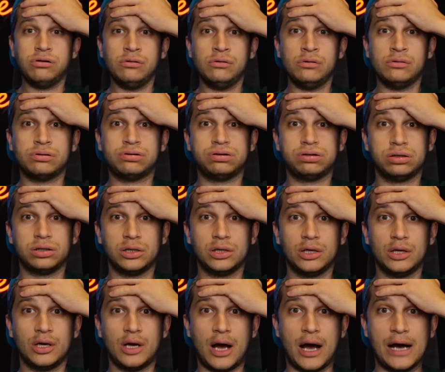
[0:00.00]
Whew.
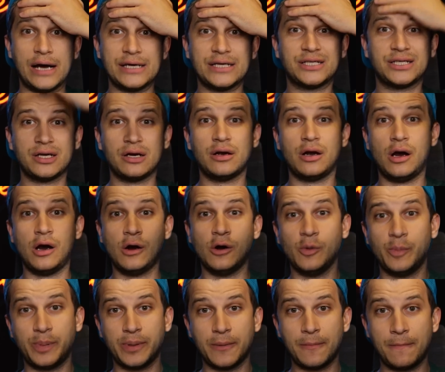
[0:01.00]
I sure
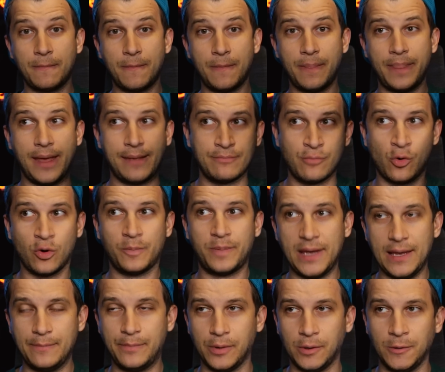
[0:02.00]
hope that more
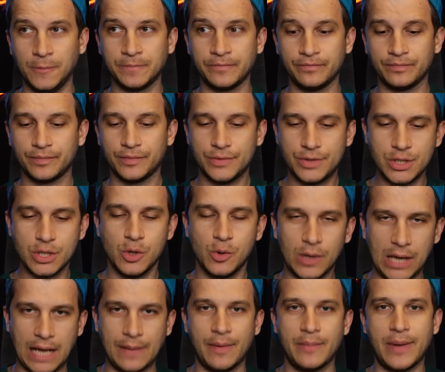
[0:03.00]
people
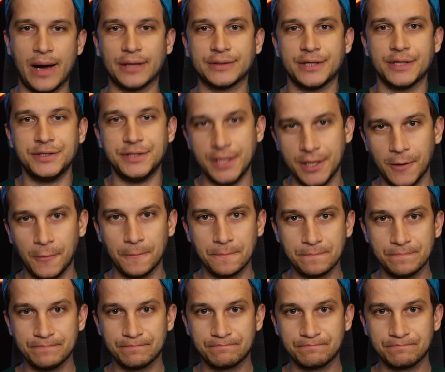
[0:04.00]
do what I'm about to do.